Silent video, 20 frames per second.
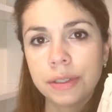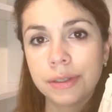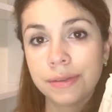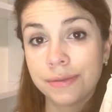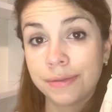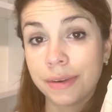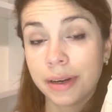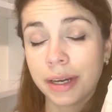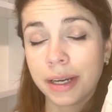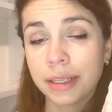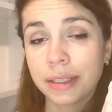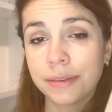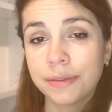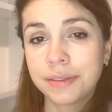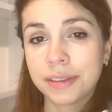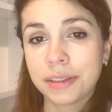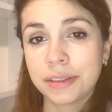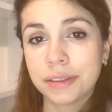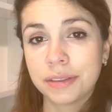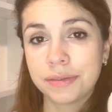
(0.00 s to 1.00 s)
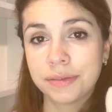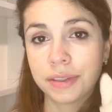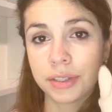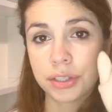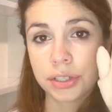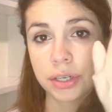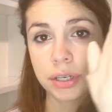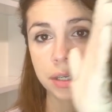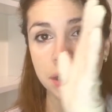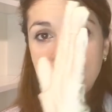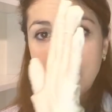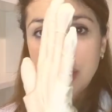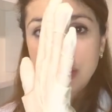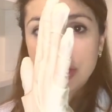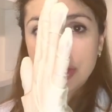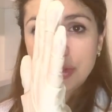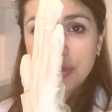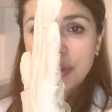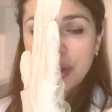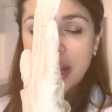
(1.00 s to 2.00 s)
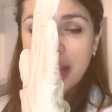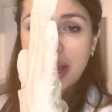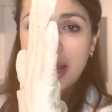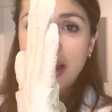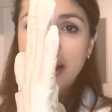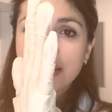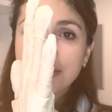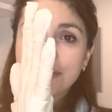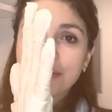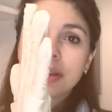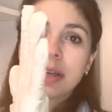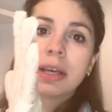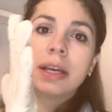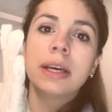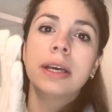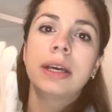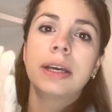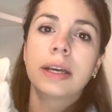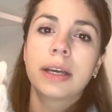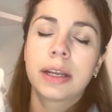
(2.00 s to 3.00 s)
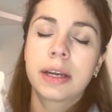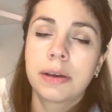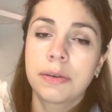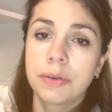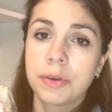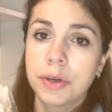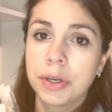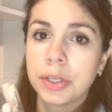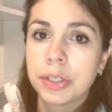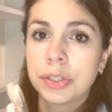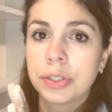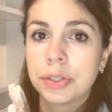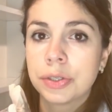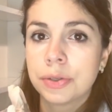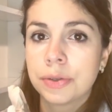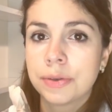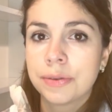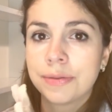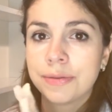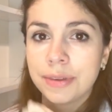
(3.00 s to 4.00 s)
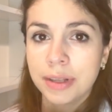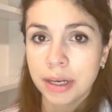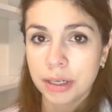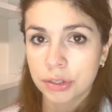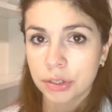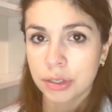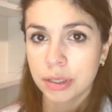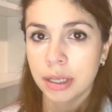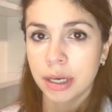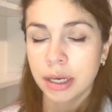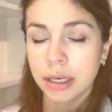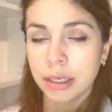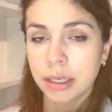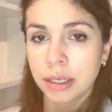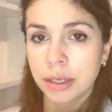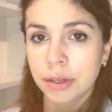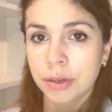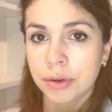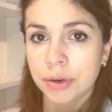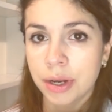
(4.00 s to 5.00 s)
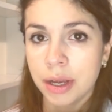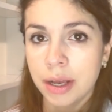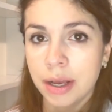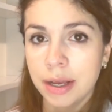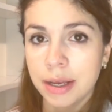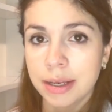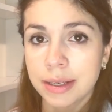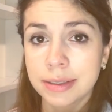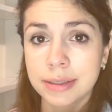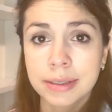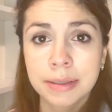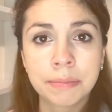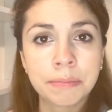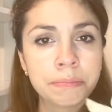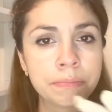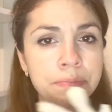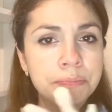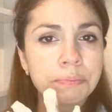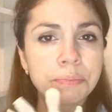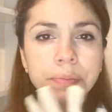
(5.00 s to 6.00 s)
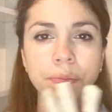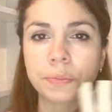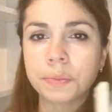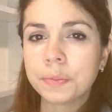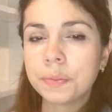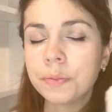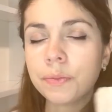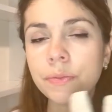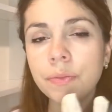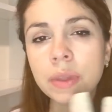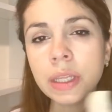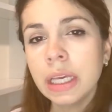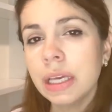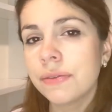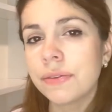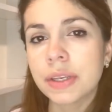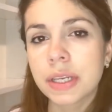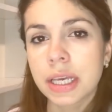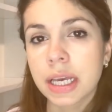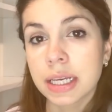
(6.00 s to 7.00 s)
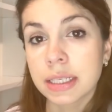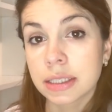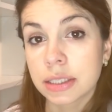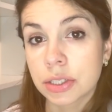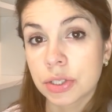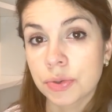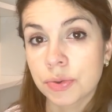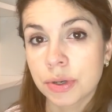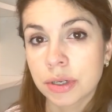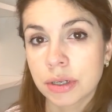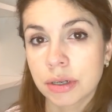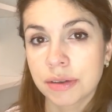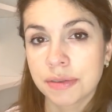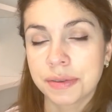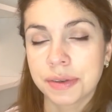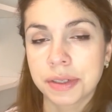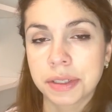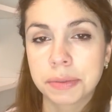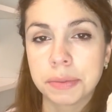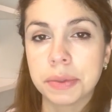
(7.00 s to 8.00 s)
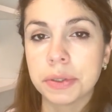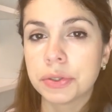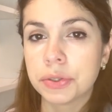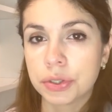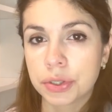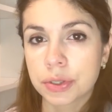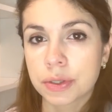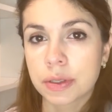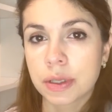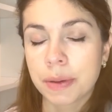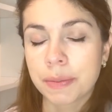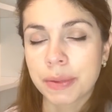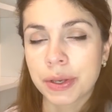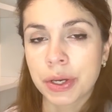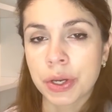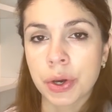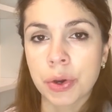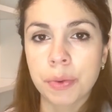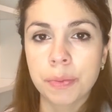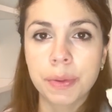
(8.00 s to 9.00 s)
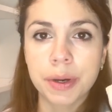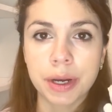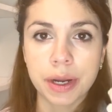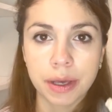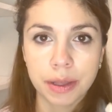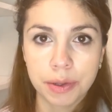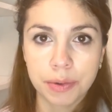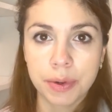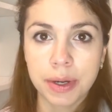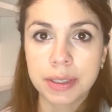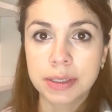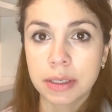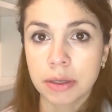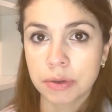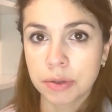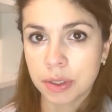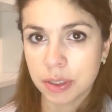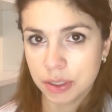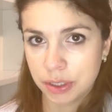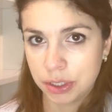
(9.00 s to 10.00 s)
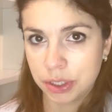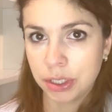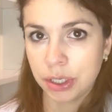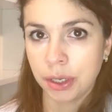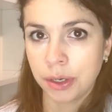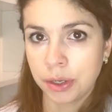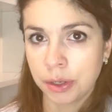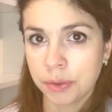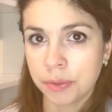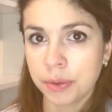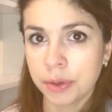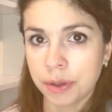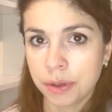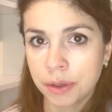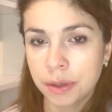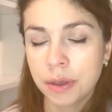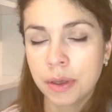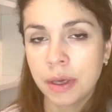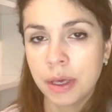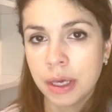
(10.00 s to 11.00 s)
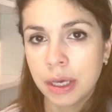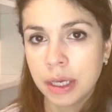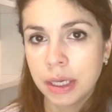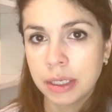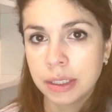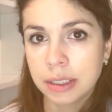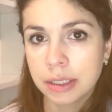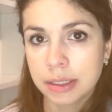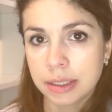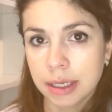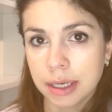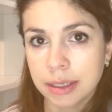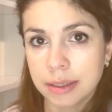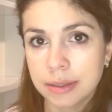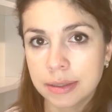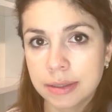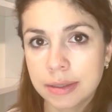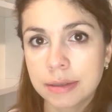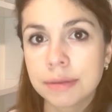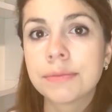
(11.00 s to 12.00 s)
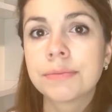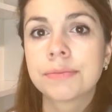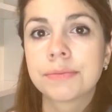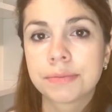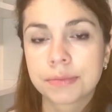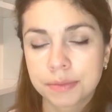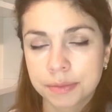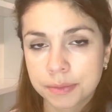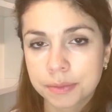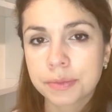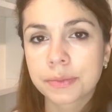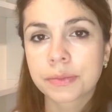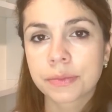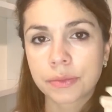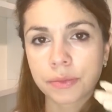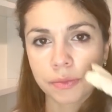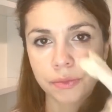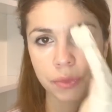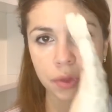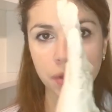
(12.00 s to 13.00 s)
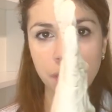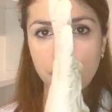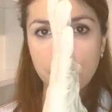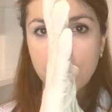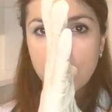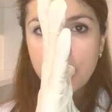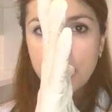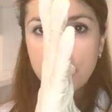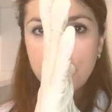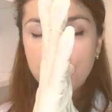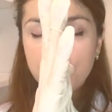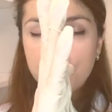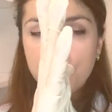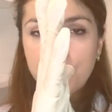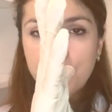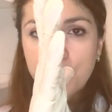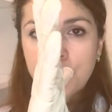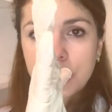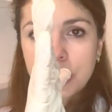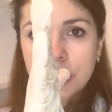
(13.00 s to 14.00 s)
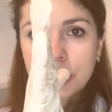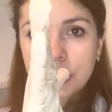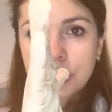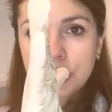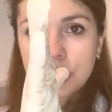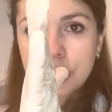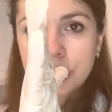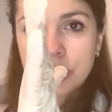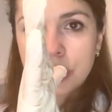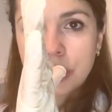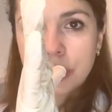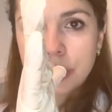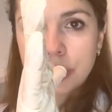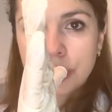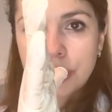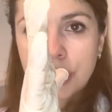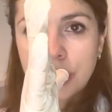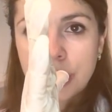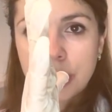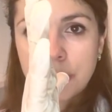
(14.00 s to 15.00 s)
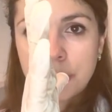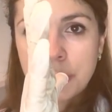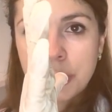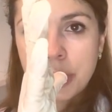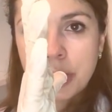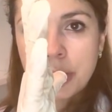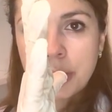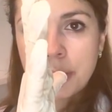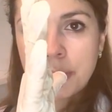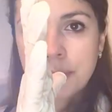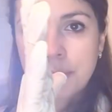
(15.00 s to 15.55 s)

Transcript: divide the field of vision into half, and I'm going to flash a light in your eyes. If it gets too uncomfortable, just let me know, but otherwise I'll continue with the test. Okay, just look straight at me.